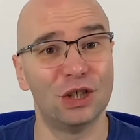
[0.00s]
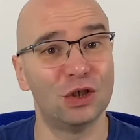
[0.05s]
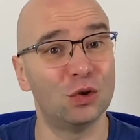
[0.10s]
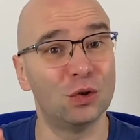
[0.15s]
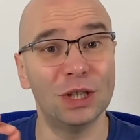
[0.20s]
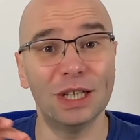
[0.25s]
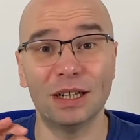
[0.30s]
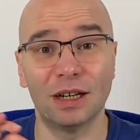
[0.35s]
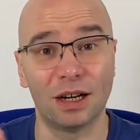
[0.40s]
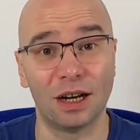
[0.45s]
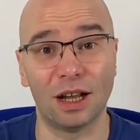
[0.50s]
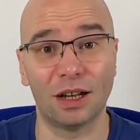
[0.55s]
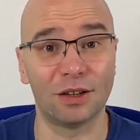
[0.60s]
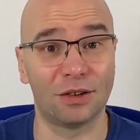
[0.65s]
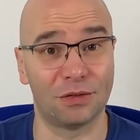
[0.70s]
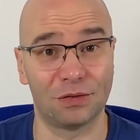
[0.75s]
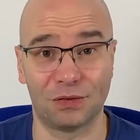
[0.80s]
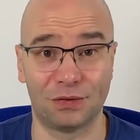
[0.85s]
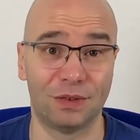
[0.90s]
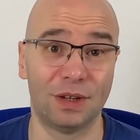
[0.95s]
You need a lot
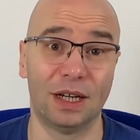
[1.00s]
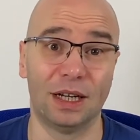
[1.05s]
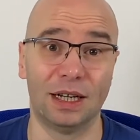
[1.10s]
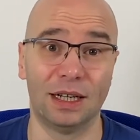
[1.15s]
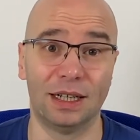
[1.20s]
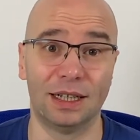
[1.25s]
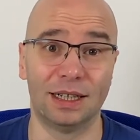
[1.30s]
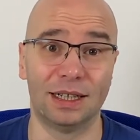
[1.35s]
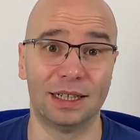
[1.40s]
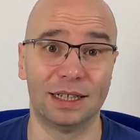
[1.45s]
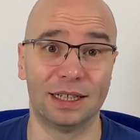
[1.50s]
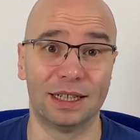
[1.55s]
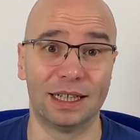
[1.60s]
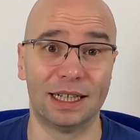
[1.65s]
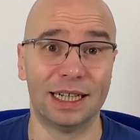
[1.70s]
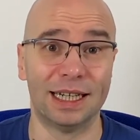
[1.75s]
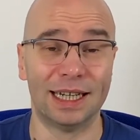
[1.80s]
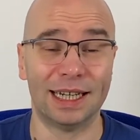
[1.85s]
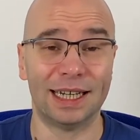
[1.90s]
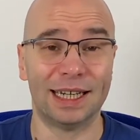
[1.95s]

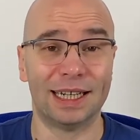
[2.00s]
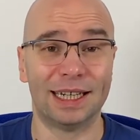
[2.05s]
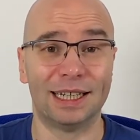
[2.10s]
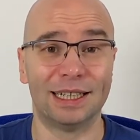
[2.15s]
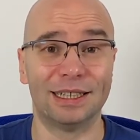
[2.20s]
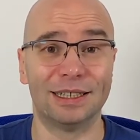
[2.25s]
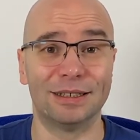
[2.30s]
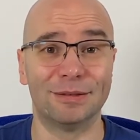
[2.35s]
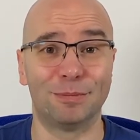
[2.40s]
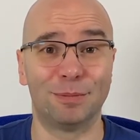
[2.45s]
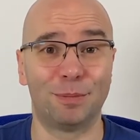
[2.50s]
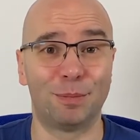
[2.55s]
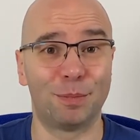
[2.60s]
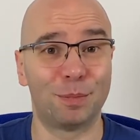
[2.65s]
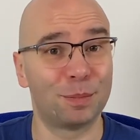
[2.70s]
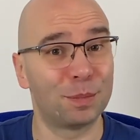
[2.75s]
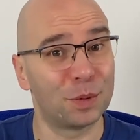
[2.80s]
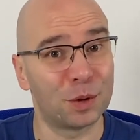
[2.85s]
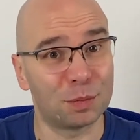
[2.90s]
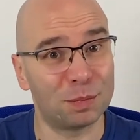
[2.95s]
of
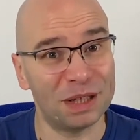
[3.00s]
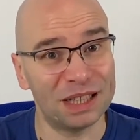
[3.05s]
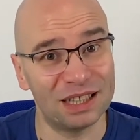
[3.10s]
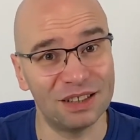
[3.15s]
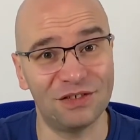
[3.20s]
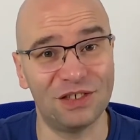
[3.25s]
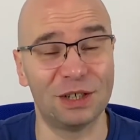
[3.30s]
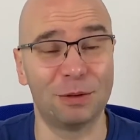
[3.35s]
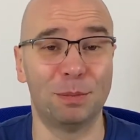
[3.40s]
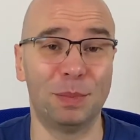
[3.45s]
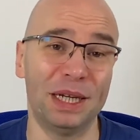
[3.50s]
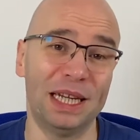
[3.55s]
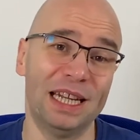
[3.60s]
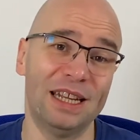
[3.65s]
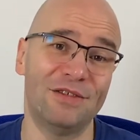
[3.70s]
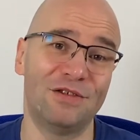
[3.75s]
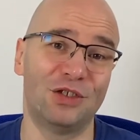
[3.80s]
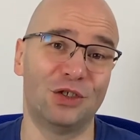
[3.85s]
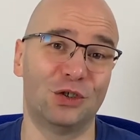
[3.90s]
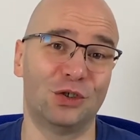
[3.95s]
specific
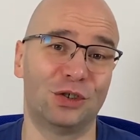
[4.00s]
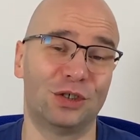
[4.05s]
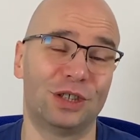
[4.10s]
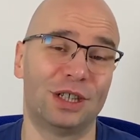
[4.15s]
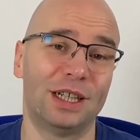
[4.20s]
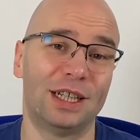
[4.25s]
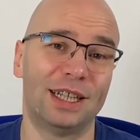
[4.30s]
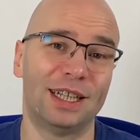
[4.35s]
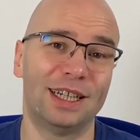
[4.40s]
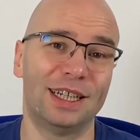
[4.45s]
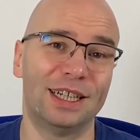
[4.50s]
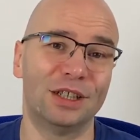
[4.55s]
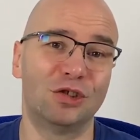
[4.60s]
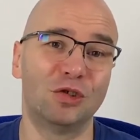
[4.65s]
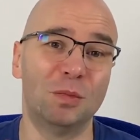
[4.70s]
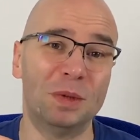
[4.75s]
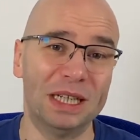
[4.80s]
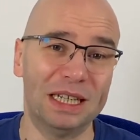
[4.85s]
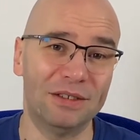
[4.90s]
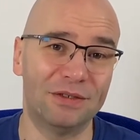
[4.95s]
behavior
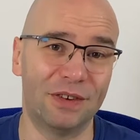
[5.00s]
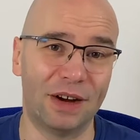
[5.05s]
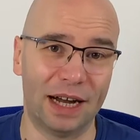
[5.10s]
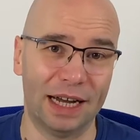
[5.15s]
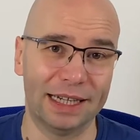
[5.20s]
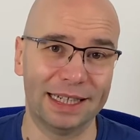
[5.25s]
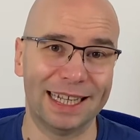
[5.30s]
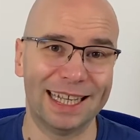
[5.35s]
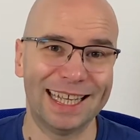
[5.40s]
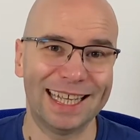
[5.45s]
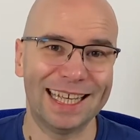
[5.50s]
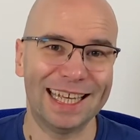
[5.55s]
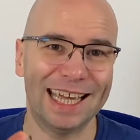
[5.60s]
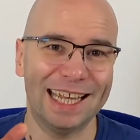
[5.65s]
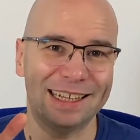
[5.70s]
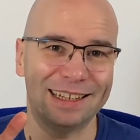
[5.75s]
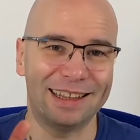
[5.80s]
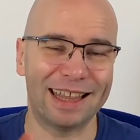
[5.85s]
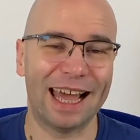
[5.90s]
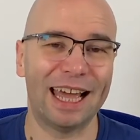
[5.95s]
to be defined.
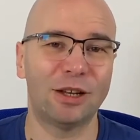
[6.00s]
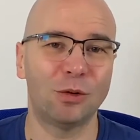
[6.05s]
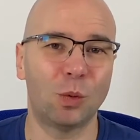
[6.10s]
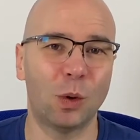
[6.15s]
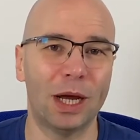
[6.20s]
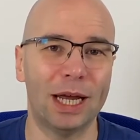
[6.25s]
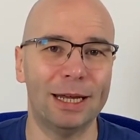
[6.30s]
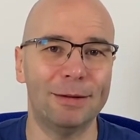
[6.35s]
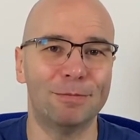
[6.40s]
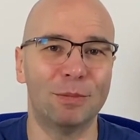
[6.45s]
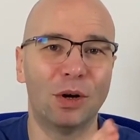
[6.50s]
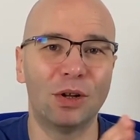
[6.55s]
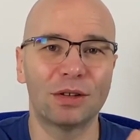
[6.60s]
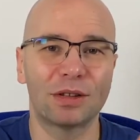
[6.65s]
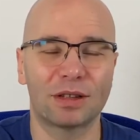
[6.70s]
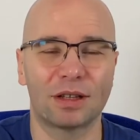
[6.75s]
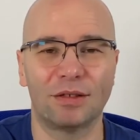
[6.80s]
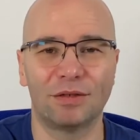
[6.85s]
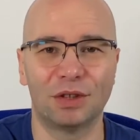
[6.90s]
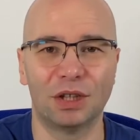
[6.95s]
And that way,
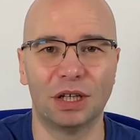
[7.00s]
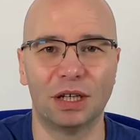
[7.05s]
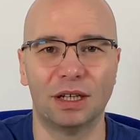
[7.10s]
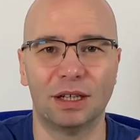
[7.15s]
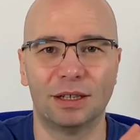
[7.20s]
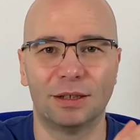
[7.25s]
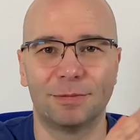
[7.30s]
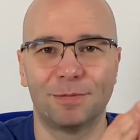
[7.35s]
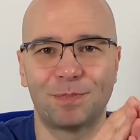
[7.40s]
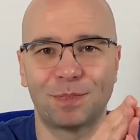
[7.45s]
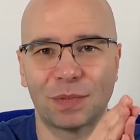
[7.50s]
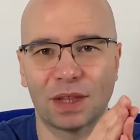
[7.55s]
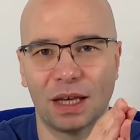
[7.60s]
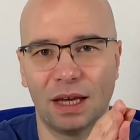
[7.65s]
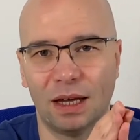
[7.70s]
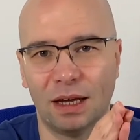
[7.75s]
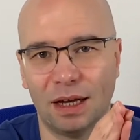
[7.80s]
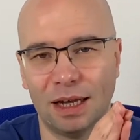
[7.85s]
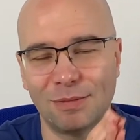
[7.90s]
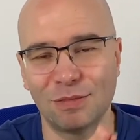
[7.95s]
most of the
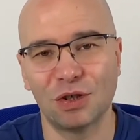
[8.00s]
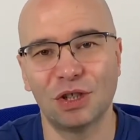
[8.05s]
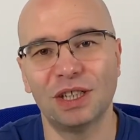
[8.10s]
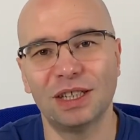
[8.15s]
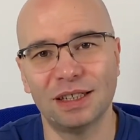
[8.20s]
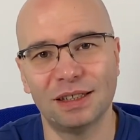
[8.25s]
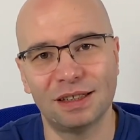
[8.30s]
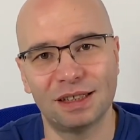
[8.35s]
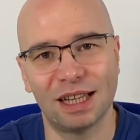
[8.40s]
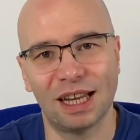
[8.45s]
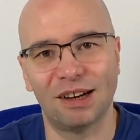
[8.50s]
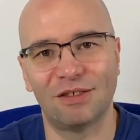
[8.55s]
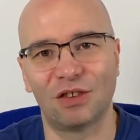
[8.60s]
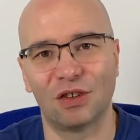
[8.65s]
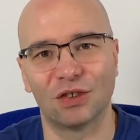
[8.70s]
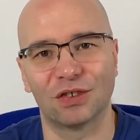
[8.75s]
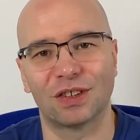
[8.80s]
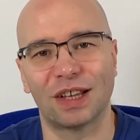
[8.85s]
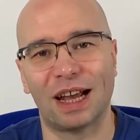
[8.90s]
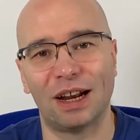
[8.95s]
MQTT
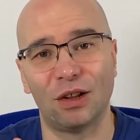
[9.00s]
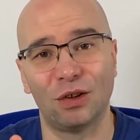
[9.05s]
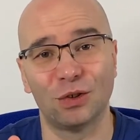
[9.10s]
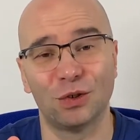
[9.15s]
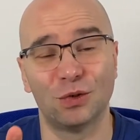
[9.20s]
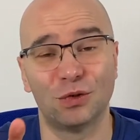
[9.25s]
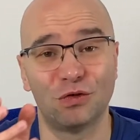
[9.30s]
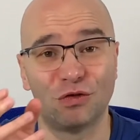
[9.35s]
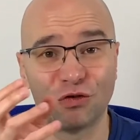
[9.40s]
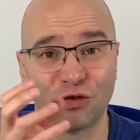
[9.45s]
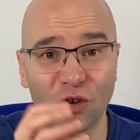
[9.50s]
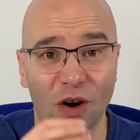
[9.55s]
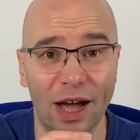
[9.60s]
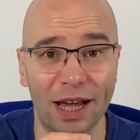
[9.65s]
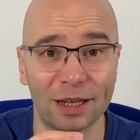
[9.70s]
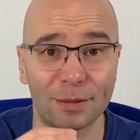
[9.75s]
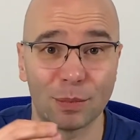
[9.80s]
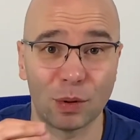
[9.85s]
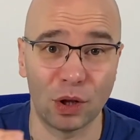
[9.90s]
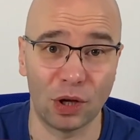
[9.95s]
servers allow you to
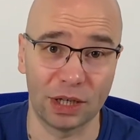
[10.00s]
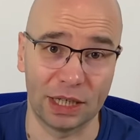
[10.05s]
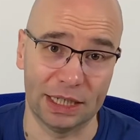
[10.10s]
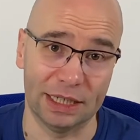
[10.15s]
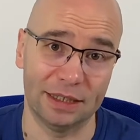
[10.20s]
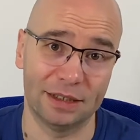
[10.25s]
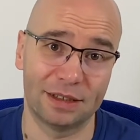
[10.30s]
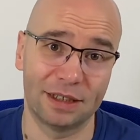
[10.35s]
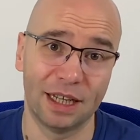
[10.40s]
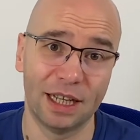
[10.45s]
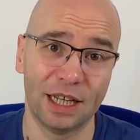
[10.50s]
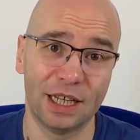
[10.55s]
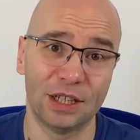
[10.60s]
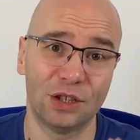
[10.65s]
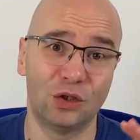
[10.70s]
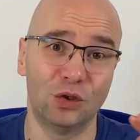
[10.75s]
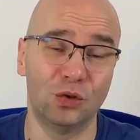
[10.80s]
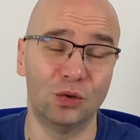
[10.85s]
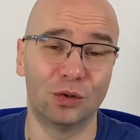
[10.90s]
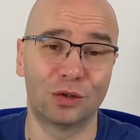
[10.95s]
write plugins
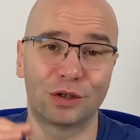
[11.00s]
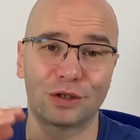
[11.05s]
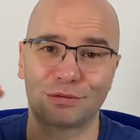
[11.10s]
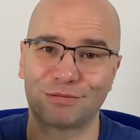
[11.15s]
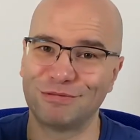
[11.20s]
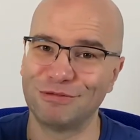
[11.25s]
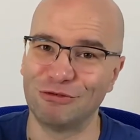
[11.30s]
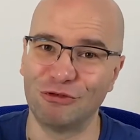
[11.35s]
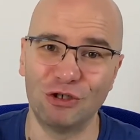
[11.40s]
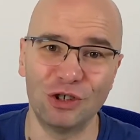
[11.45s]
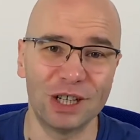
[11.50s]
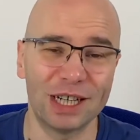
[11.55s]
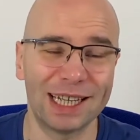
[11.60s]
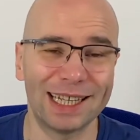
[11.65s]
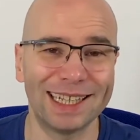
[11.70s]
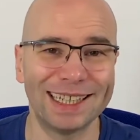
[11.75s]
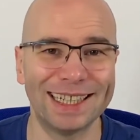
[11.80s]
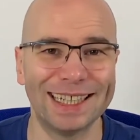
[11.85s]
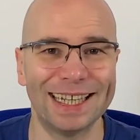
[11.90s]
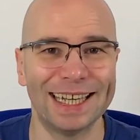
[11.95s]
to
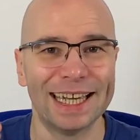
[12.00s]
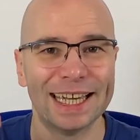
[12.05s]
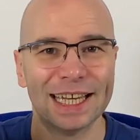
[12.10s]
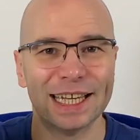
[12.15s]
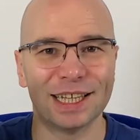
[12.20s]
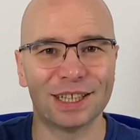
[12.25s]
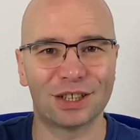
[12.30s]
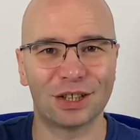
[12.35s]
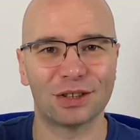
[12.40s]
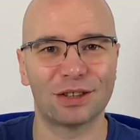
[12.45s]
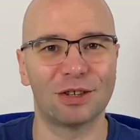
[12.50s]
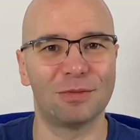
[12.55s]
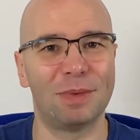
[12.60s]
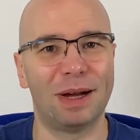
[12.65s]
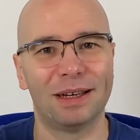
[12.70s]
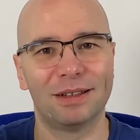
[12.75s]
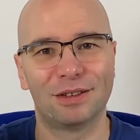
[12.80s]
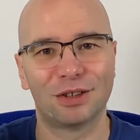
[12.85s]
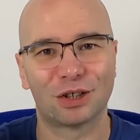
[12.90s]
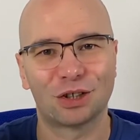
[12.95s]
really
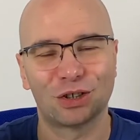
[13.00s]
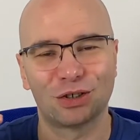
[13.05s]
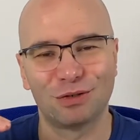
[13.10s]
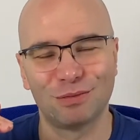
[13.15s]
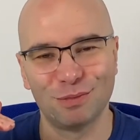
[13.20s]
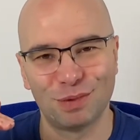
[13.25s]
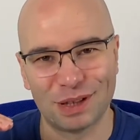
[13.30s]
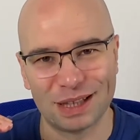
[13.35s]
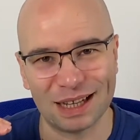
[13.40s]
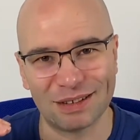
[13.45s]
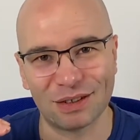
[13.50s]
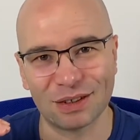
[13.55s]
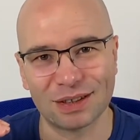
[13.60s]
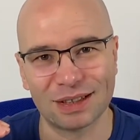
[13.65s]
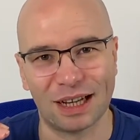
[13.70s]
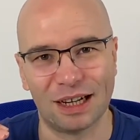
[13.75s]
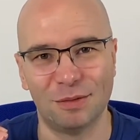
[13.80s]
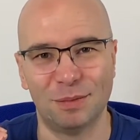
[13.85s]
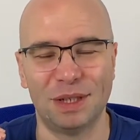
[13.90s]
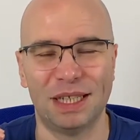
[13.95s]
customize the
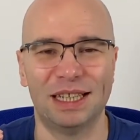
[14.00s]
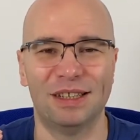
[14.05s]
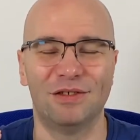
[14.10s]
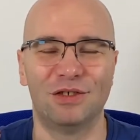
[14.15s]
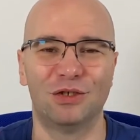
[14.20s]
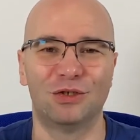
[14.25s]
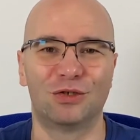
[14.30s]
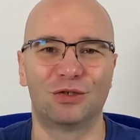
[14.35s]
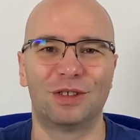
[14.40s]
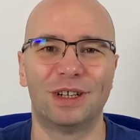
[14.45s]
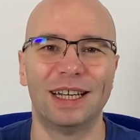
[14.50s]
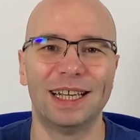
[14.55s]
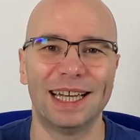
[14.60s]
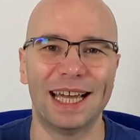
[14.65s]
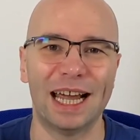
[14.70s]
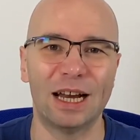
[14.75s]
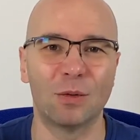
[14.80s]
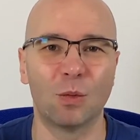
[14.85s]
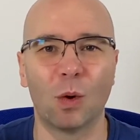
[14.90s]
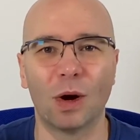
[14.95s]
server-side behavior
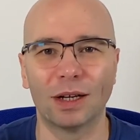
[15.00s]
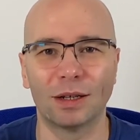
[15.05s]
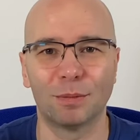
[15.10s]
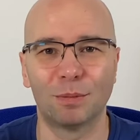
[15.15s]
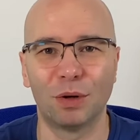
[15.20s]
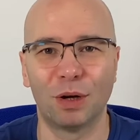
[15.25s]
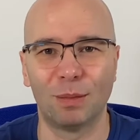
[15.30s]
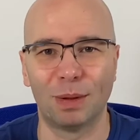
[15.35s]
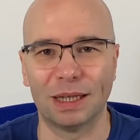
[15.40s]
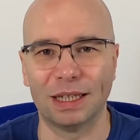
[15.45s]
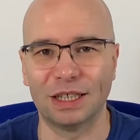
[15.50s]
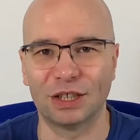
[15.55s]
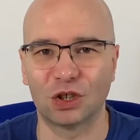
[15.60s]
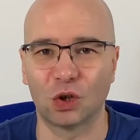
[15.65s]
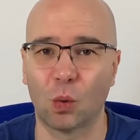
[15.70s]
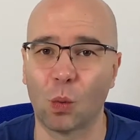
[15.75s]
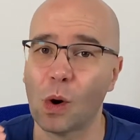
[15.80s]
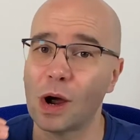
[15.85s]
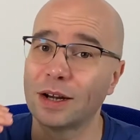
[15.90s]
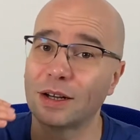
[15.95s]
and what a publish
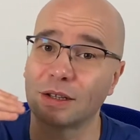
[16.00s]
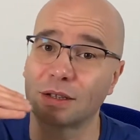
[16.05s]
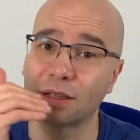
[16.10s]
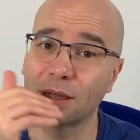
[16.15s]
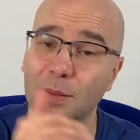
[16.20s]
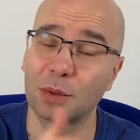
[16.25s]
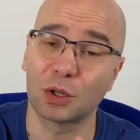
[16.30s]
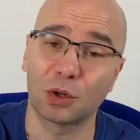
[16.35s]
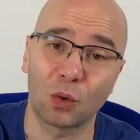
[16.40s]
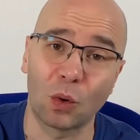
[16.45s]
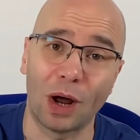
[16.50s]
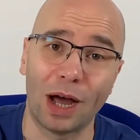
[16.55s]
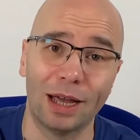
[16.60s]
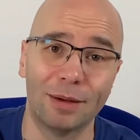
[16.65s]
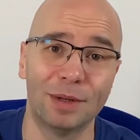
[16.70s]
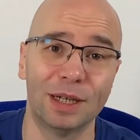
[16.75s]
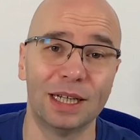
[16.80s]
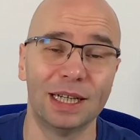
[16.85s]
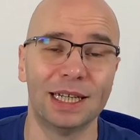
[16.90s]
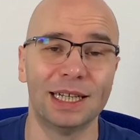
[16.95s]
or what a
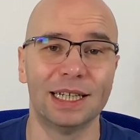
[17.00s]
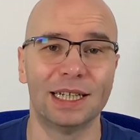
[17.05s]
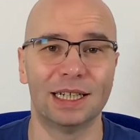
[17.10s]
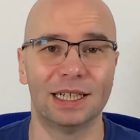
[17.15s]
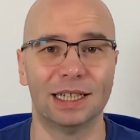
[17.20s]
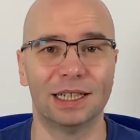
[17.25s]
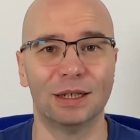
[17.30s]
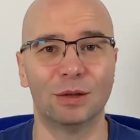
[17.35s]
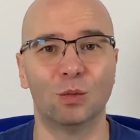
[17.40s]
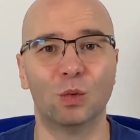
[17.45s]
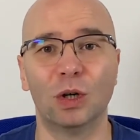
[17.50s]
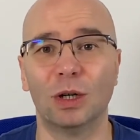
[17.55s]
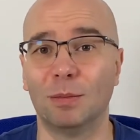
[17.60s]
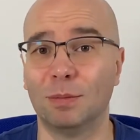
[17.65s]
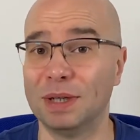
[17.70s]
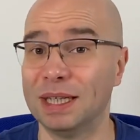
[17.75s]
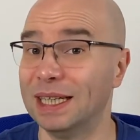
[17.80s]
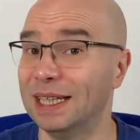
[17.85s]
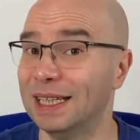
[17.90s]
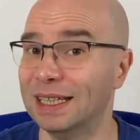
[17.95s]
subscribe will
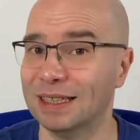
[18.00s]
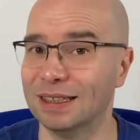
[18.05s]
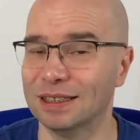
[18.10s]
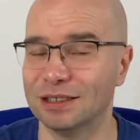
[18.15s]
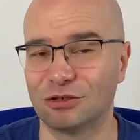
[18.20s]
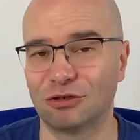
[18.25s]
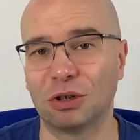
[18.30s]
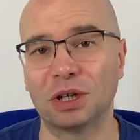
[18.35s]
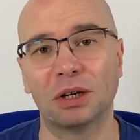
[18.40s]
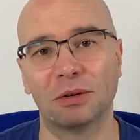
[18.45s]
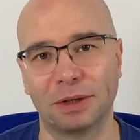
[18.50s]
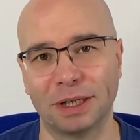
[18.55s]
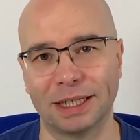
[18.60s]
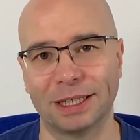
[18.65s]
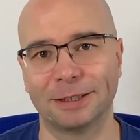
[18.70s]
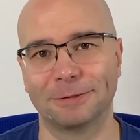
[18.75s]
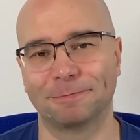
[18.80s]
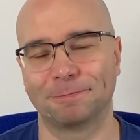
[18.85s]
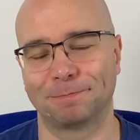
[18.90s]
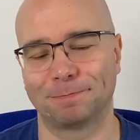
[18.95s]
be triggering.